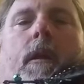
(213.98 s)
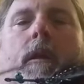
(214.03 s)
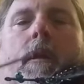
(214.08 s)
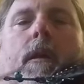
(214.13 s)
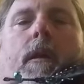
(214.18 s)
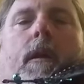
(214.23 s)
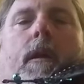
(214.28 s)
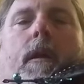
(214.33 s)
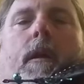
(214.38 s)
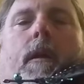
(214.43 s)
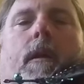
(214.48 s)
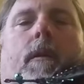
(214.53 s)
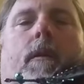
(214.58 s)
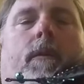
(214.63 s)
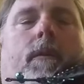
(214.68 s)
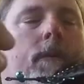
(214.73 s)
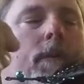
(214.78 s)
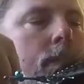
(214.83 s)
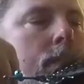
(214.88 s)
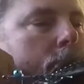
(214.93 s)

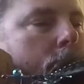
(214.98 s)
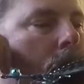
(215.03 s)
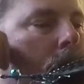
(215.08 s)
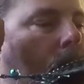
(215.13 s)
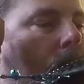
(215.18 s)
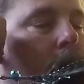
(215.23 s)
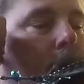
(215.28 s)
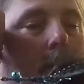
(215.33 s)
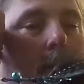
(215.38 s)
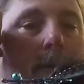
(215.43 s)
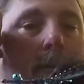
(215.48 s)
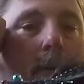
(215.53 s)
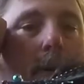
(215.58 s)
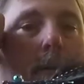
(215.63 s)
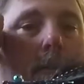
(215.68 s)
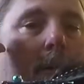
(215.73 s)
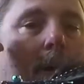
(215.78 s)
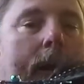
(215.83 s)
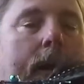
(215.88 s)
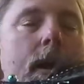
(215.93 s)
and leaving your
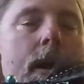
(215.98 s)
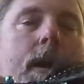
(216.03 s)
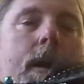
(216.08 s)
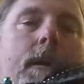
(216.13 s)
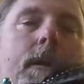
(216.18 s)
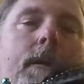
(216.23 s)
thread behind.